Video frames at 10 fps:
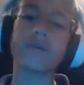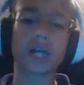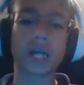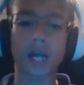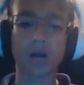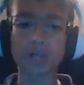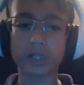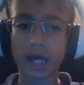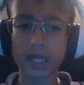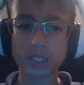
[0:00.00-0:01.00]
even care what you
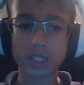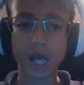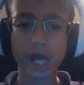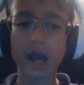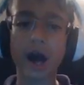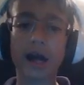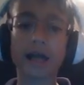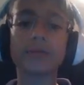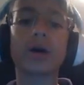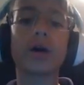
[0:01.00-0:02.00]
guys say. I
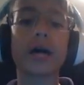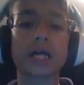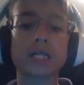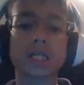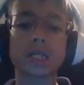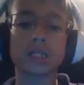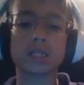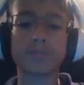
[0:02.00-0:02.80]
am going to,